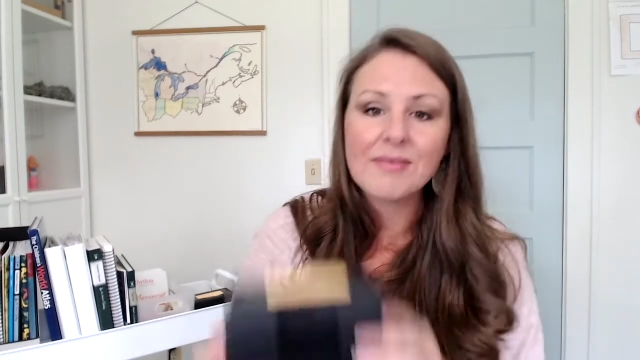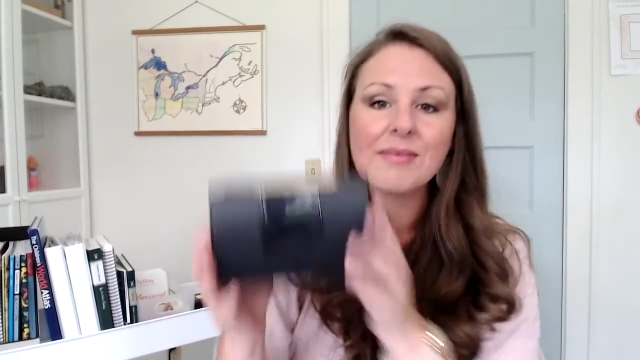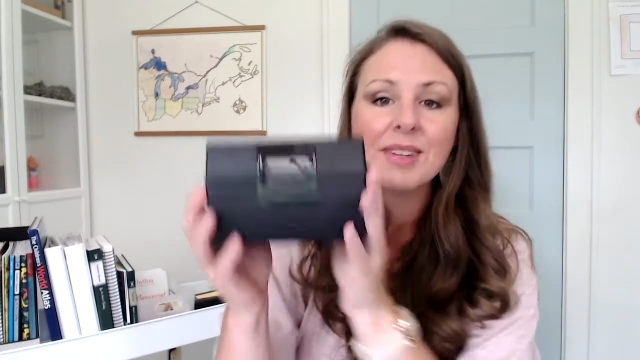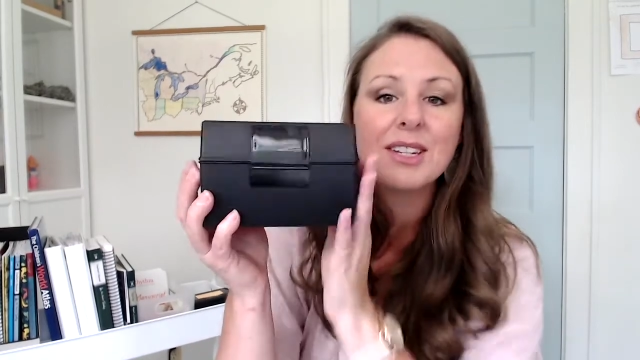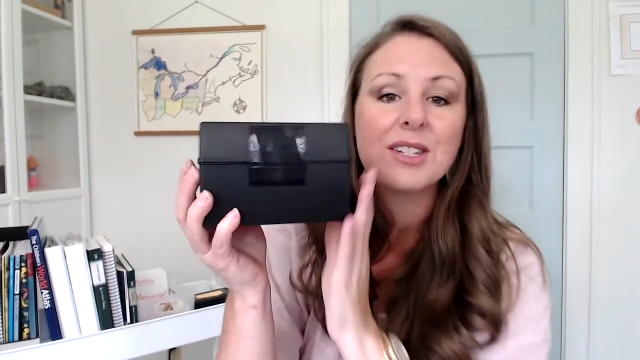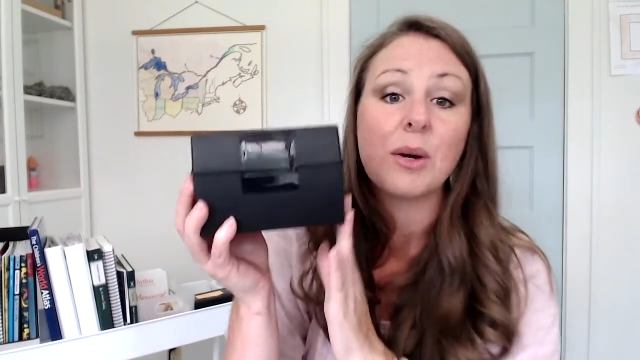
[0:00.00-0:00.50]

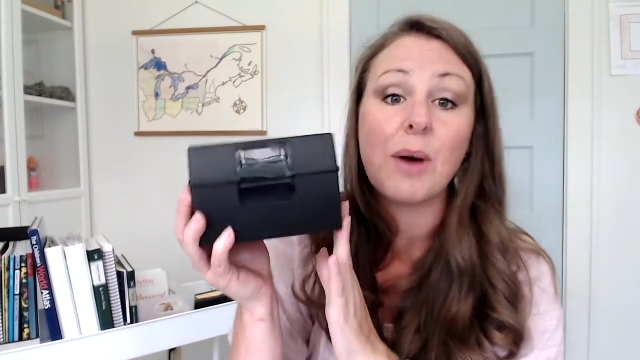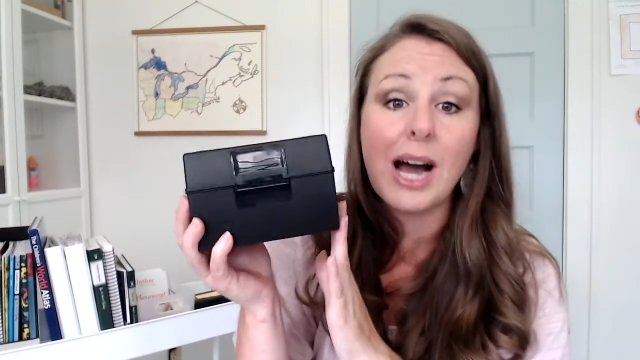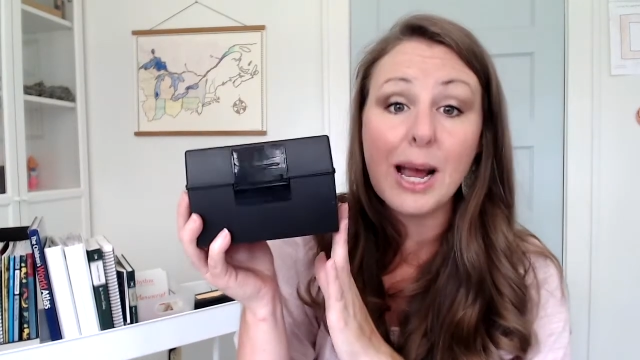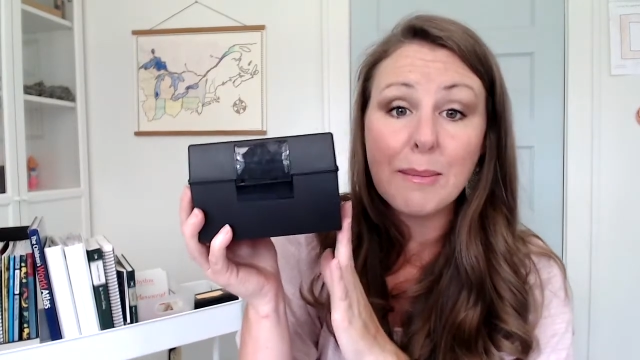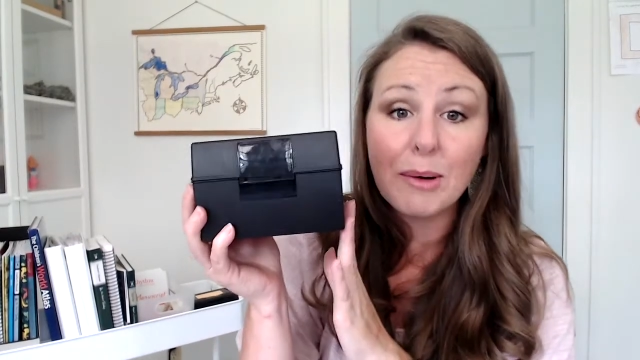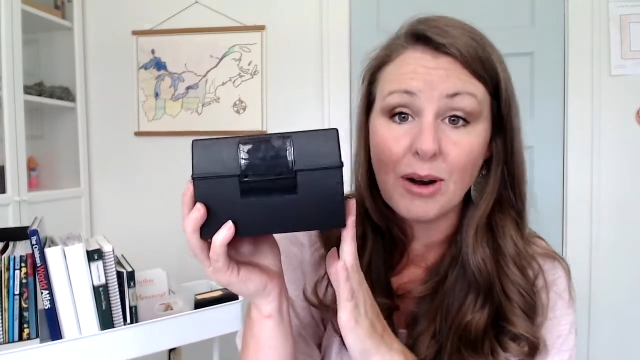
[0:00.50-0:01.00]
So
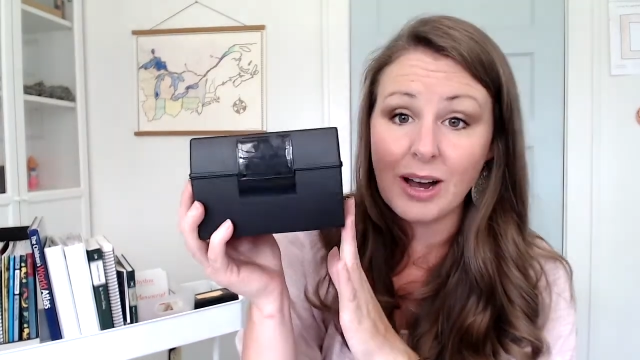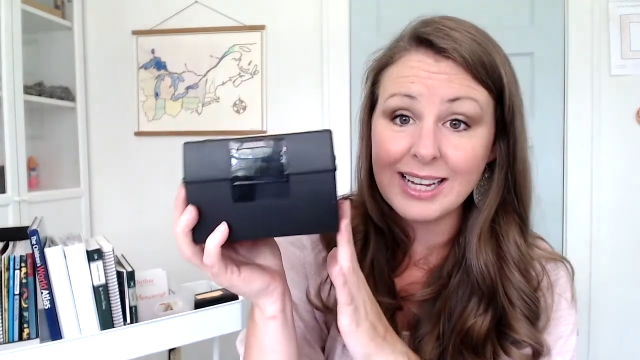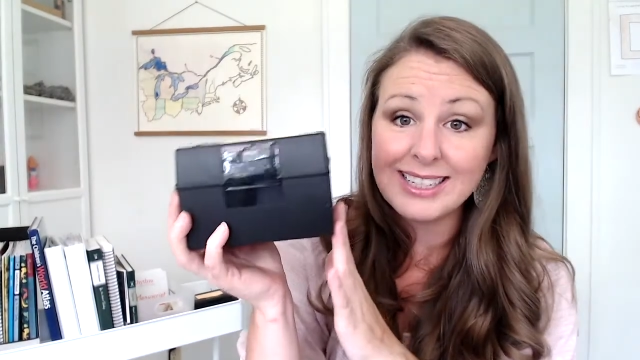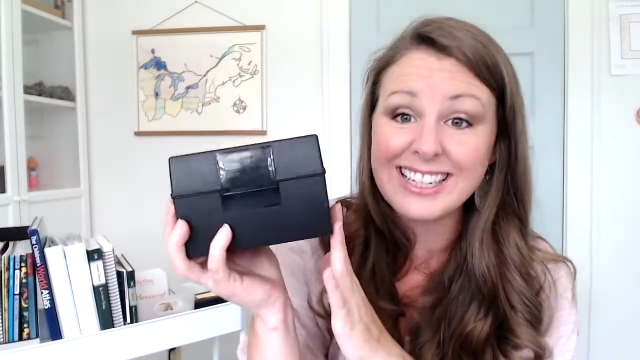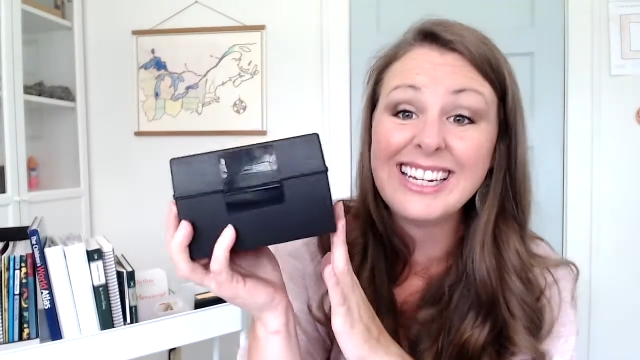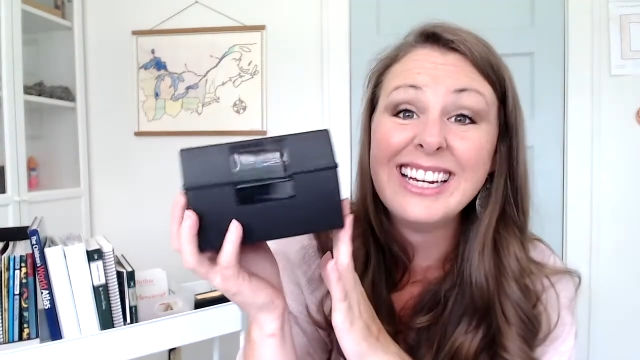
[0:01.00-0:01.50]
I
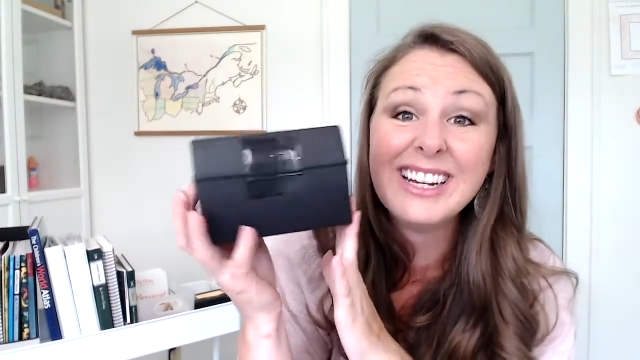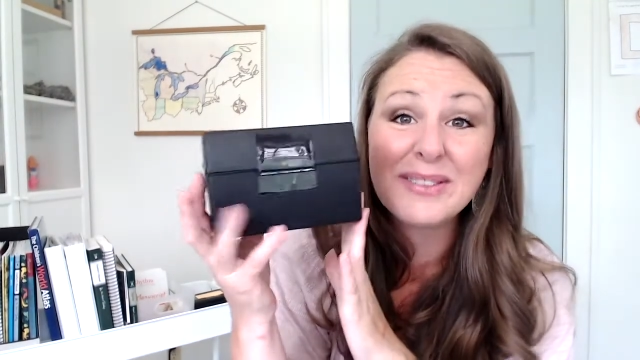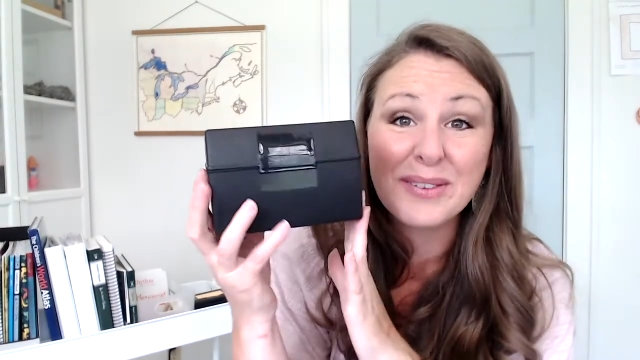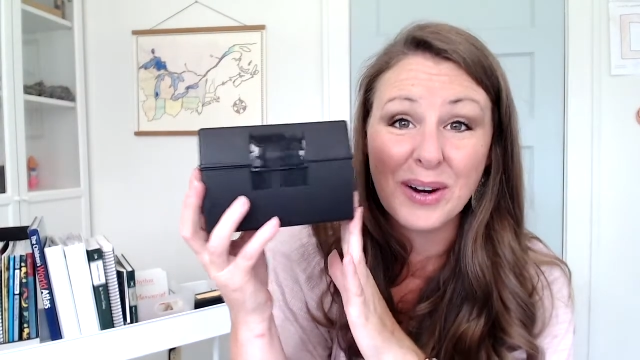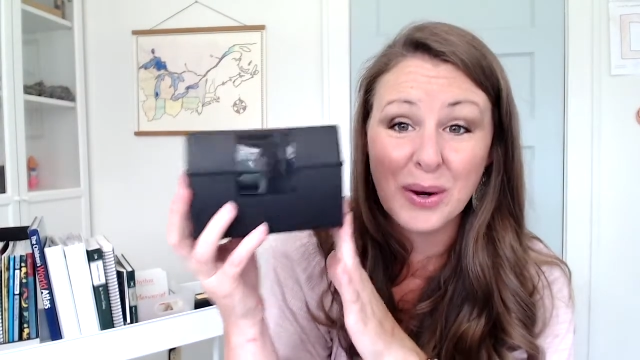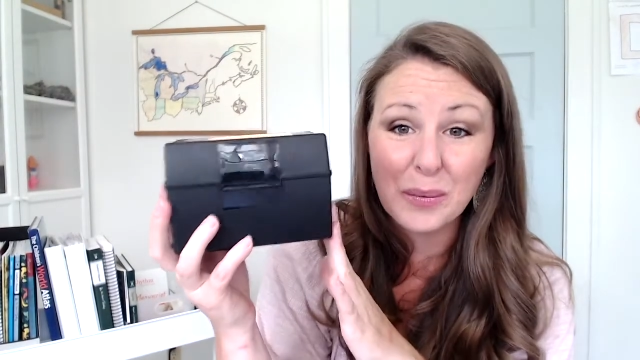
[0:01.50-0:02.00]
bought
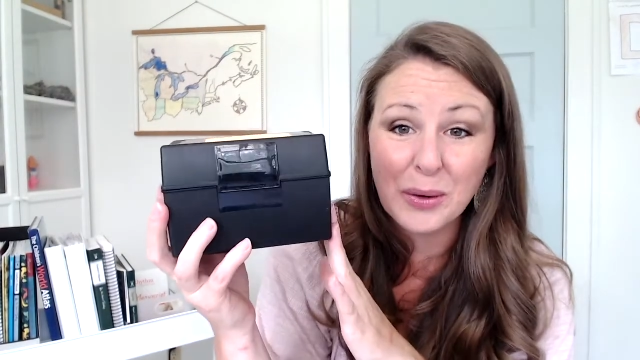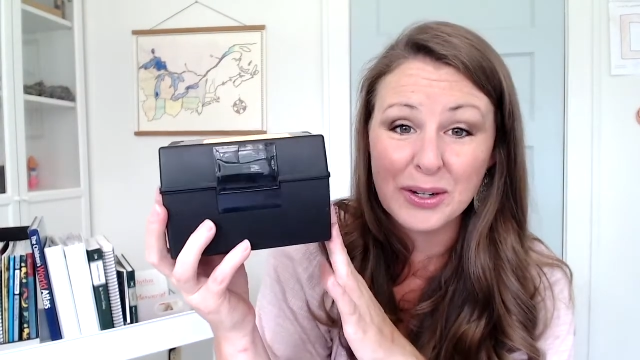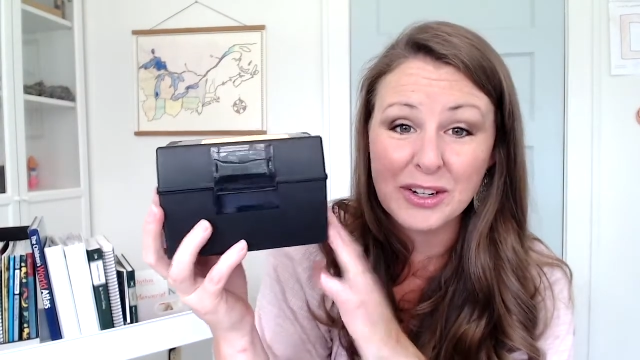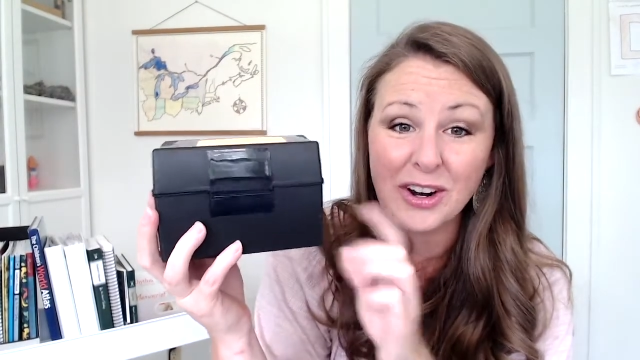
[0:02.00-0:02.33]
for our word